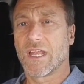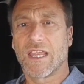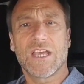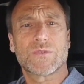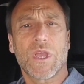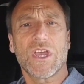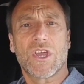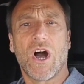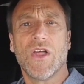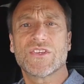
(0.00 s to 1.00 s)
I guess we
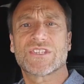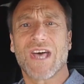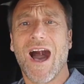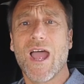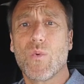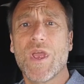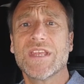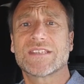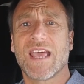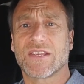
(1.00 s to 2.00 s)
can call this the high
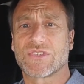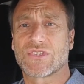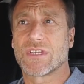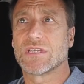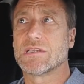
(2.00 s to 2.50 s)
wind test.